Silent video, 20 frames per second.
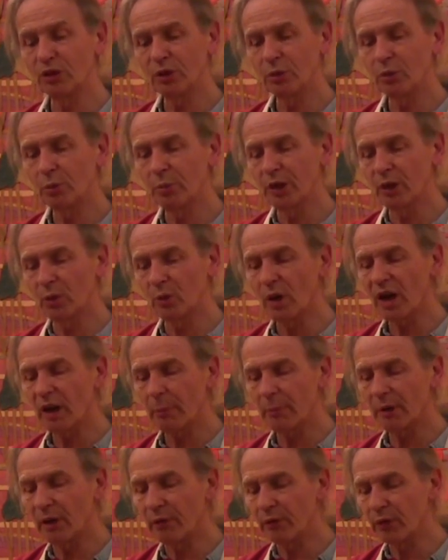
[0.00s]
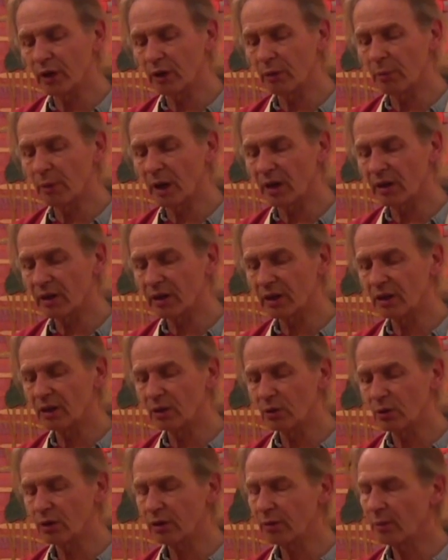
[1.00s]
will be aware, I mean, I've written about the
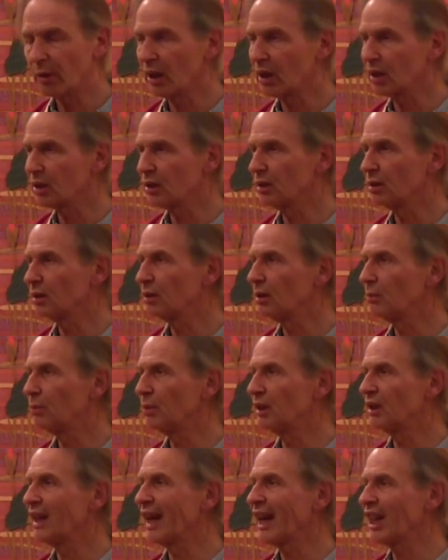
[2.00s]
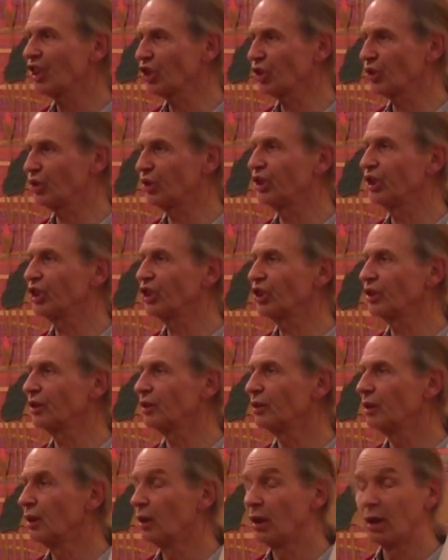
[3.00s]
North American Buddhist tradition,
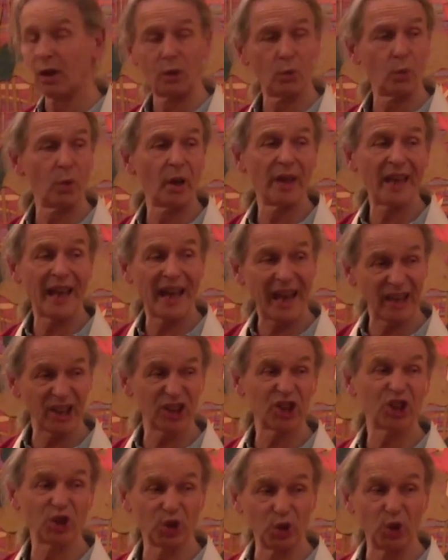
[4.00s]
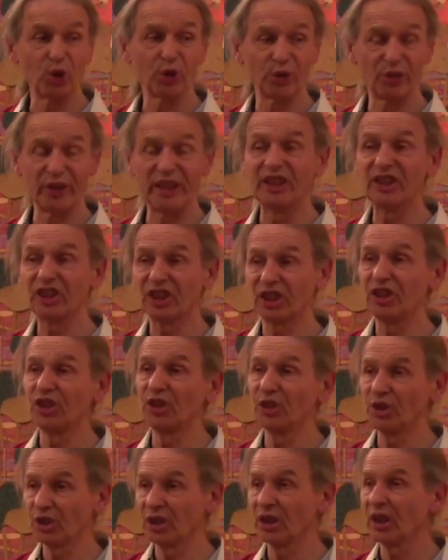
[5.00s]
where they had a sort of
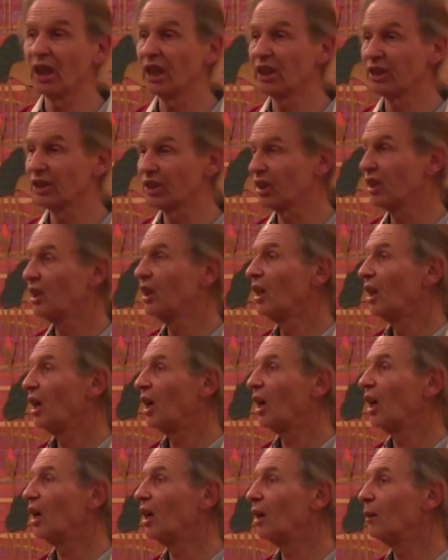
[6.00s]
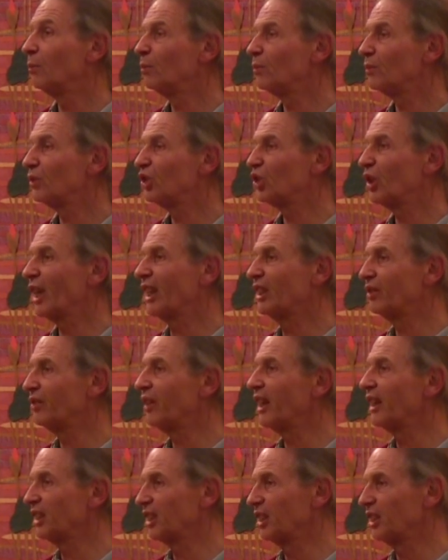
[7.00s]
institutionalized
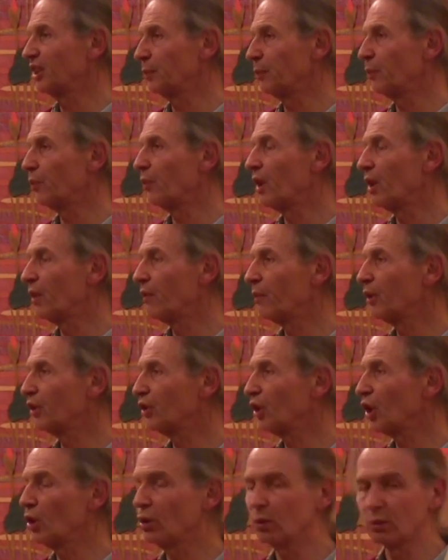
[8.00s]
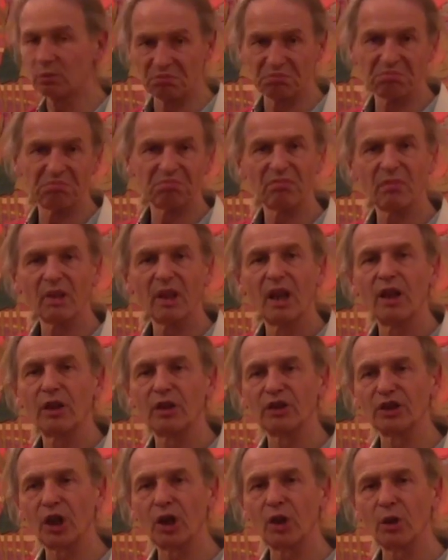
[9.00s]
transvestism, and there's a whole
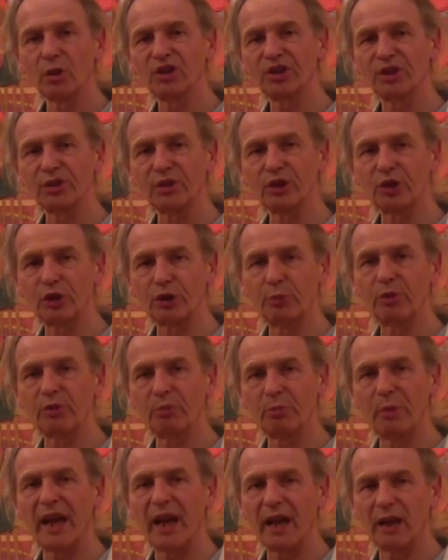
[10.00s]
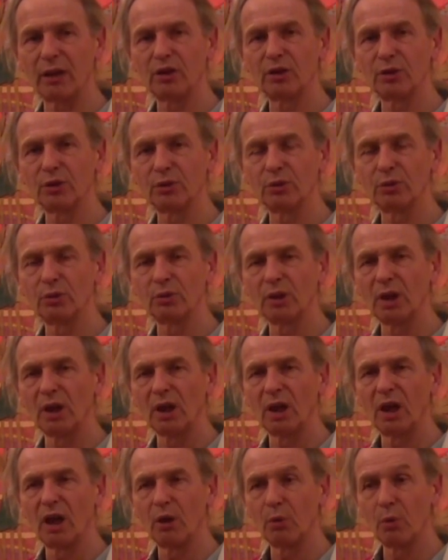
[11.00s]
sort of group of men who
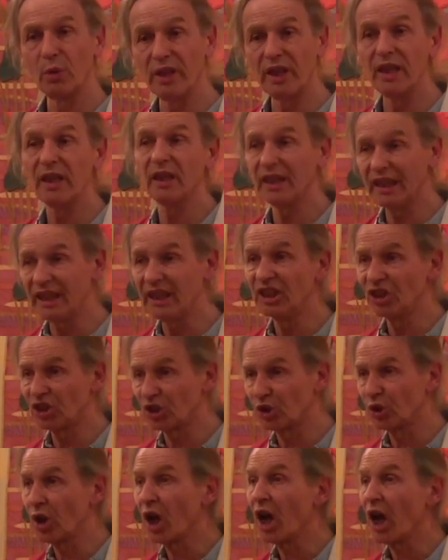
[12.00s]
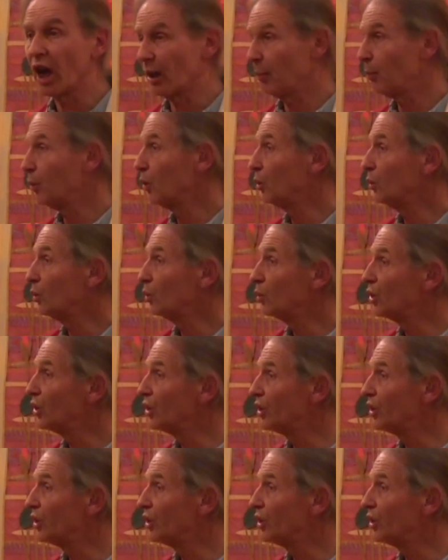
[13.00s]
within each tribe who